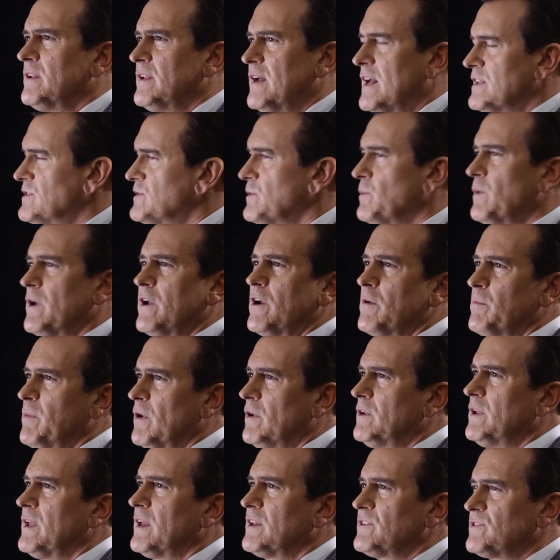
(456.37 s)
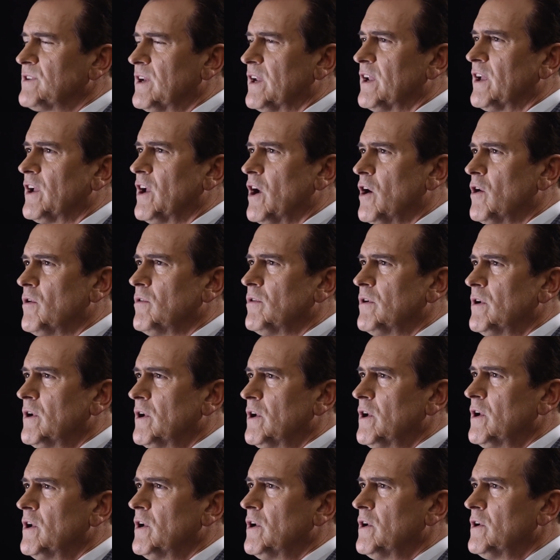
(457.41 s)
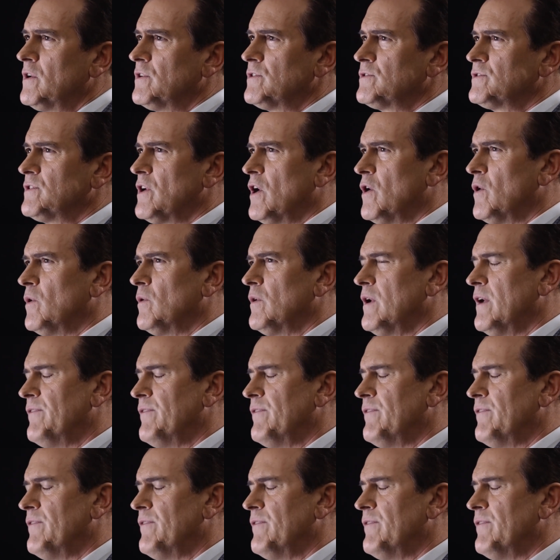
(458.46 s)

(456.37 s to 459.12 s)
that's the way your building is gonna go. So